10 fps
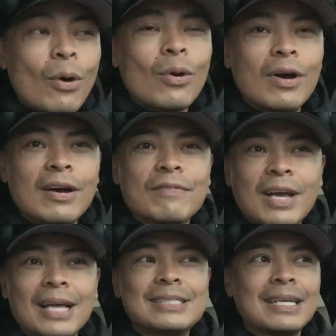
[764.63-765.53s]
of
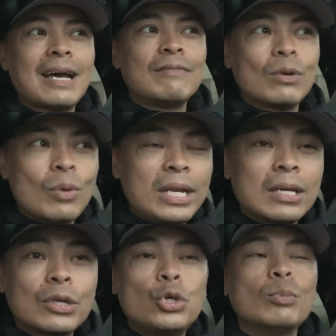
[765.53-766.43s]
content I've already
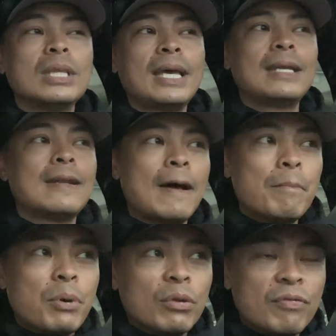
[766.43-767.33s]
accumulated
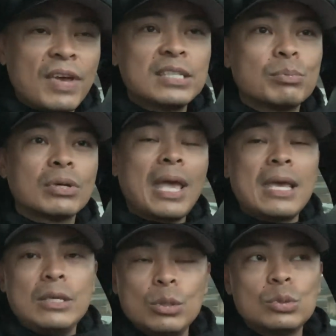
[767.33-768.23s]
on both Facebook
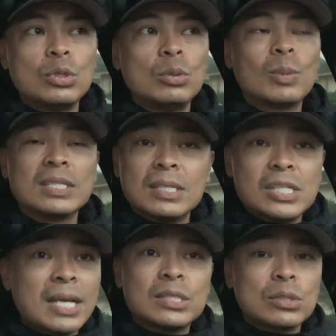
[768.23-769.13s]
and YouTube, because the
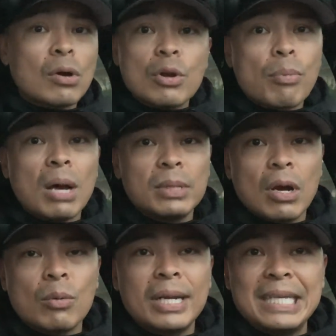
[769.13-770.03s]
chances are you're probably
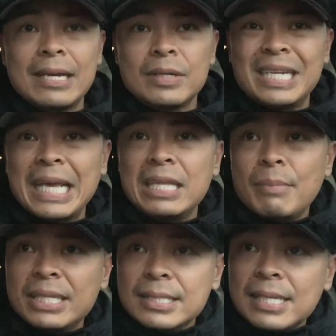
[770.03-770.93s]
already there on a daily
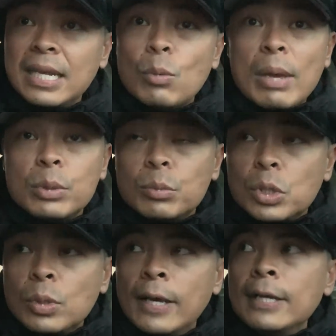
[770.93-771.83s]
basis anyway,
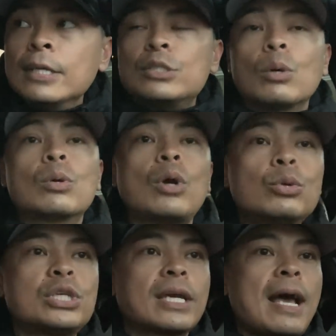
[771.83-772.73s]
boo-boo. So
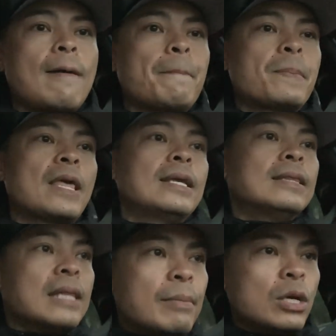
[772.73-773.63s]
go check it out.
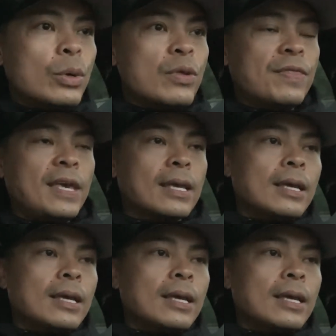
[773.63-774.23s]
Let me know what you think.